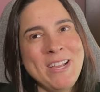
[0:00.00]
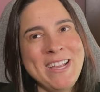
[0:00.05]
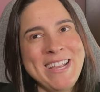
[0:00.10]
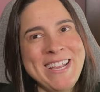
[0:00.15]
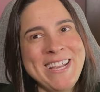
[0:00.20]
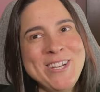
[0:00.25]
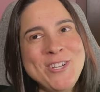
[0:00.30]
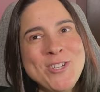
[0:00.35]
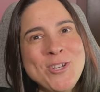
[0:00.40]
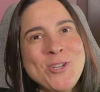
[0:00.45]

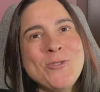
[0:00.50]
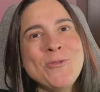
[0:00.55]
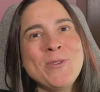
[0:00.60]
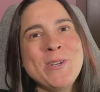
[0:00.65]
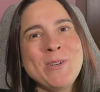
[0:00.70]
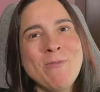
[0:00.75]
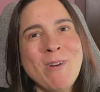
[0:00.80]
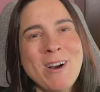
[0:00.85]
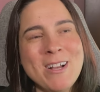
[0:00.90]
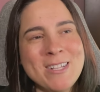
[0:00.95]

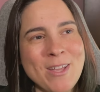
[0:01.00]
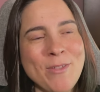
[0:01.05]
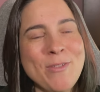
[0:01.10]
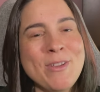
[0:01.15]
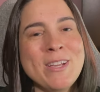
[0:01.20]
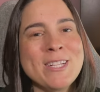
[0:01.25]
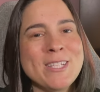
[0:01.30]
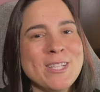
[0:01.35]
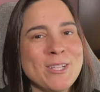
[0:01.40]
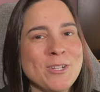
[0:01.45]
ingenuity wise, I
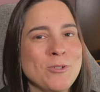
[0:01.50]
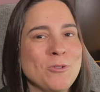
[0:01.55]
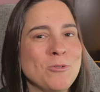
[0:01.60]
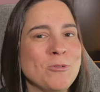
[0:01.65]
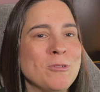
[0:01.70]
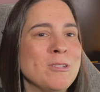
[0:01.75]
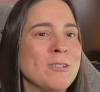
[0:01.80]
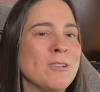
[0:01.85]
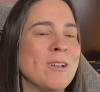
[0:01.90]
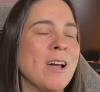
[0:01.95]
think it's a
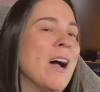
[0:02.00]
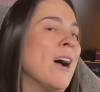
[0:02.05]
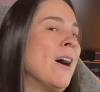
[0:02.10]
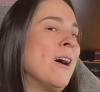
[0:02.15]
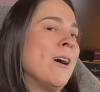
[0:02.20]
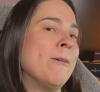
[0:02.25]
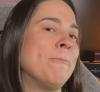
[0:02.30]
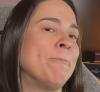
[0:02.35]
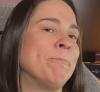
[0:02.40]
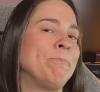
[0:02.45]
good
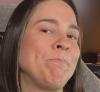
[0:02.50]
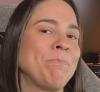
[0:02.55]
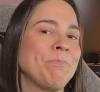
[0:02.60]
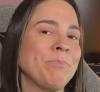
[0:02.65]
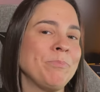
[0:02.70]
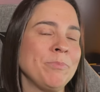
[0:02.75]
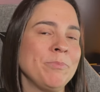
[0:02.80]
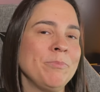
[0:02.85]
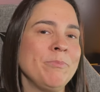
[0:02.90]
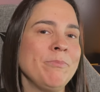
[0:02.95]

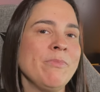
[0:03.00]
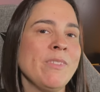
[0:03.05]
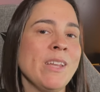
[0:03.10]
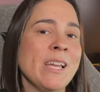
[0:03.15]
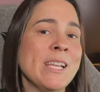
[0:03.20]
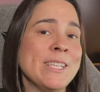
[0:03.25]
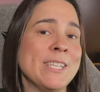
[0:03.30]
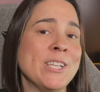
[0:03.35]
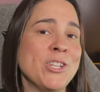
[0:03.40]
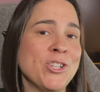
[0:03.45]

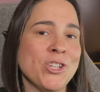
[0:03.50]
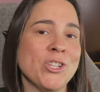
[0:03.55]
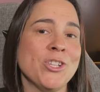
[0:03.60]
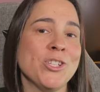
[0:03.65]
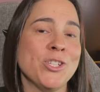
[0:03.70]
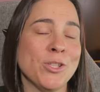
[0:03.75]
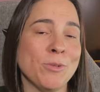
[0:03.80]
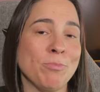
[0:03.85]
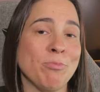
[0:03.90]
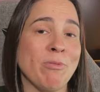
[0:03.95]
addition
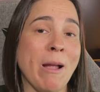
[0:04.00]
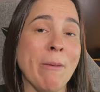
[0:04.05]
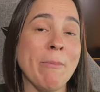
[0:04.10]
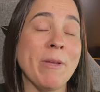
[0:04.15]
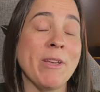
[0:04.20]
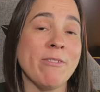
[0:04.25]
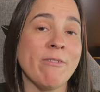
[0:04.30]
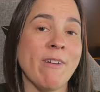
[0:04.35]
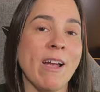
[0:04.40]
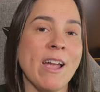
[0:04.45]
to the
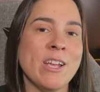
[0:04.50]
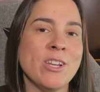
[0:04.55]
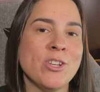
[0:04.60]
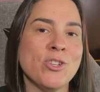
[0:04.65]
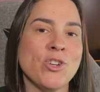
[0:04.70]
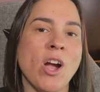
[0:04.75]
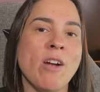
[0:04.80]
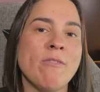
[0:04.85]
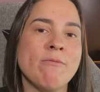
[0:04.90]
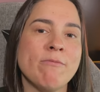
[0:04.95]
Premier
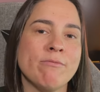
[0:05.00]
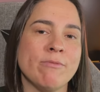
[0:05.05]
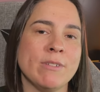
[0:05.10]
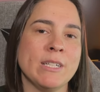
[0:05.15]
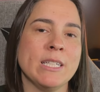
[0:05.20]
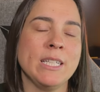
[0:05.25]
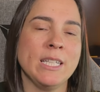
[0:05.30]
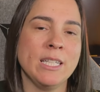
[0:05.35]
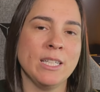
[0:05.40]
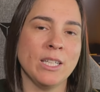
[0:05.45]
range. I
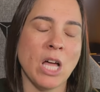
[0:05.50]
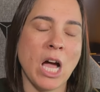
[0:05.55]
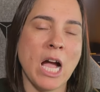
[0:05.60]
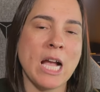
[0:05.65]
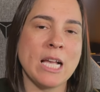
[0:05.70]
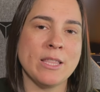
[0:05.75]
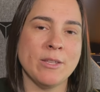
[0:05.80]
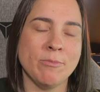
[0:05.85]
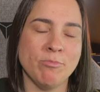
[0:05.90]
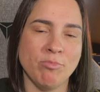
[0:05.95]
really
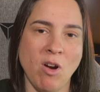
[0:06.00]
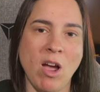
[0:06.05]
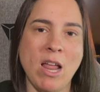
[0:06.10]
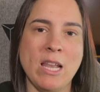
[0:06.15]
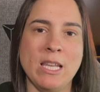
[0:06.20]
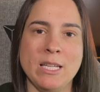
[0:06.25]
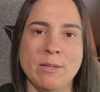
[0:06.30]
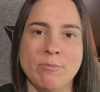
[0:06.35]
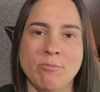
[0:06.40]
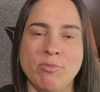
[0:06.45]
like the
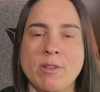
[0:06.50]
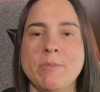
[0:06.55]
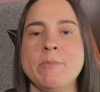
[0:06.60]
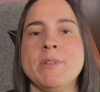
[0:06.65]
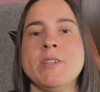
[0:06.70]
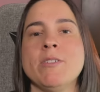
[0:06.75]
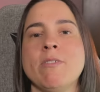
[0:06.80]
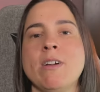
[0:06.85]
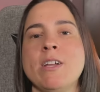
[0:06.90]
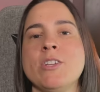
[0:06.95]
Breitling
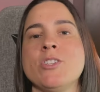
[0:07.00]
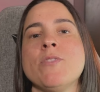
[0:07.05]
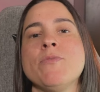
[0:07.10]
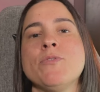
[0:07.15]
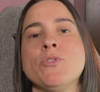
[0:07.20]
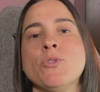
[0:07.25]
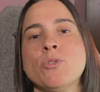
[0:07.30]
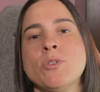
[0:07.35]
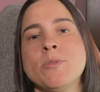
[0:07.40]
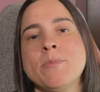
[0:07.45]
Premier range. I've
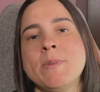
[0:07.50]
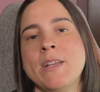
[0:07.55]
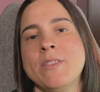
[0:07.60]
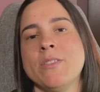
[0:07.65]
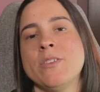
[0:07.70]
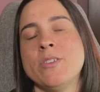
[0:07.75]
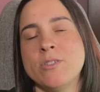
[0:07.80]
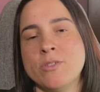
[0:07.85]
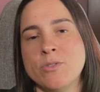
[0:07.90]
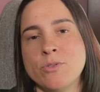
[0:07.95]
talked about
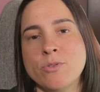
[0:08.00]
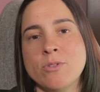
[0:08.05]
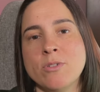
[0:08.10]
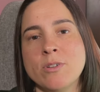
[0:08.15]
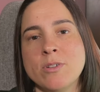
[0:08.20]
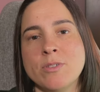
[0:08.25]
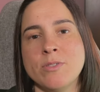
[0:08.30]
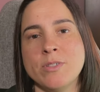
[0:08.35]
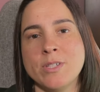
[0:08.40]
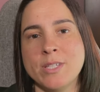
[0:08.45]
the
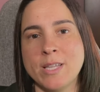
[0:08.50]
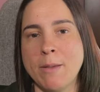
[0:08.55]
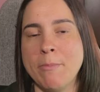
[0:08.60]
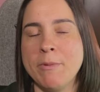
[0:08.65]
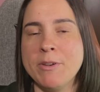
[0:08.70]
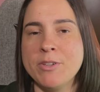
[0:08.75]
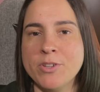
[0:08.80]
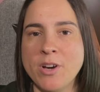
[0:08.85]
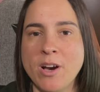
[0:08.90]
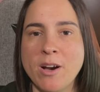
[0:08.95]
Datura, the
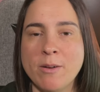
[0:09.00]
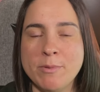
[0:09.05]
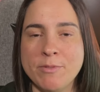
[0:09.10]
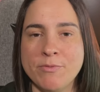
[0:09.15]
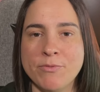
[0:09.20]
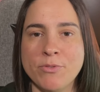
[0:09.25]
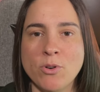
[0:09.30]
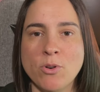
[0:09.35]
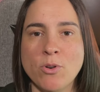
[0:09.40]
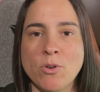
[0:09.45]
Salmon Dial
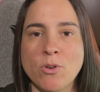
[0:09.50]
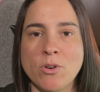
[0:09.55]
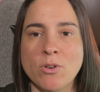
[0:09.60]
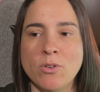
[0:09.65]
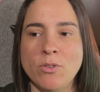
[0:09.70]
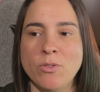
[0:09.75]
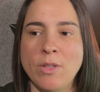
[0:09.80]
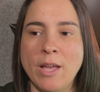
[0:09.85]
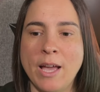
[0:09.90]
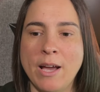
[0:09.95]
before,
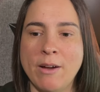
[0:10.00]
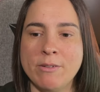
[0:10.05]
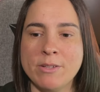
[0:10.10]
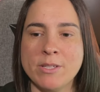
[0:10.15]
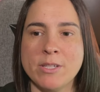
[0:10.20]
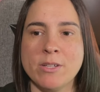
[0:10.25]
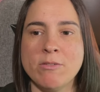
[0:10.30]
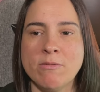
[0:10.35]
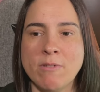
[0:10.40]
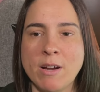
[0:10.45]
how
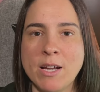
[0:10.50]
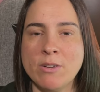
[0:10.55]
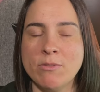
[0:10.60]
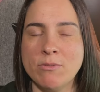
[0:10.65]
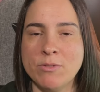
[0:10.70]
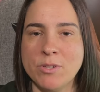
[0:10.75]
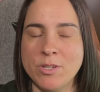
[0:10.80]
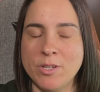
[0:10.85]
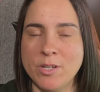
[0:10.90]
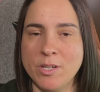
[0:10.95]
it's a great
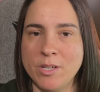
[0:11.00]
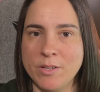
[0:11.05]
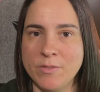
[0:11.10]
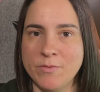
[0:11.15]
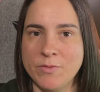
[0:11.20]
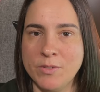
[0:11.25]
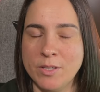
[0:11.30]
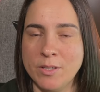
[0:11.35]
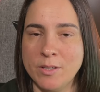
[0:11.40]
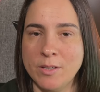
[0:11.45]

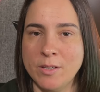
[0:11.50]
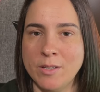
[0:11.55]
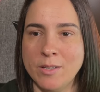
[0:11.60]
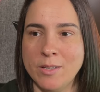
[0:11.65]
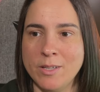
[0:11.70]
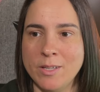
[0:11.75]
alternative to the